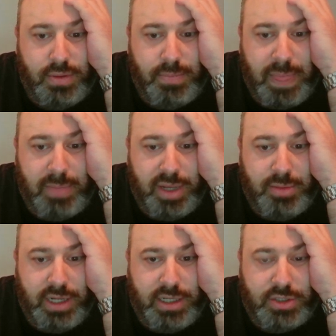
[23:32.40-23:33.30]

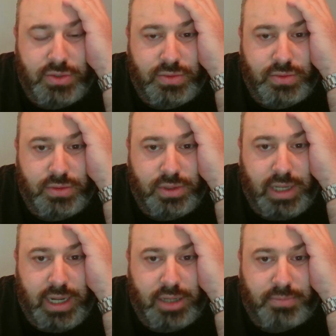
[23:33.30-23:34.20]
Maybe I need to
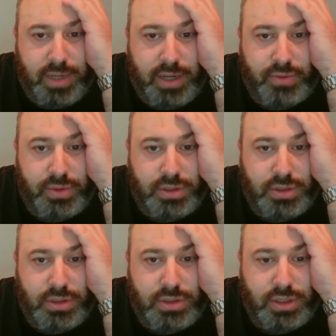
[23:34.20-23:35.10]
line up my
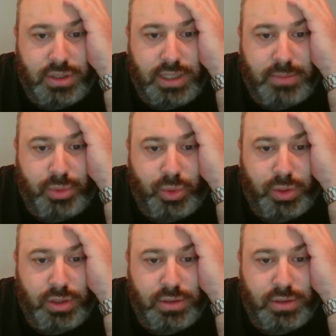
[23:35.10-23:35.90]
rook on that pawn.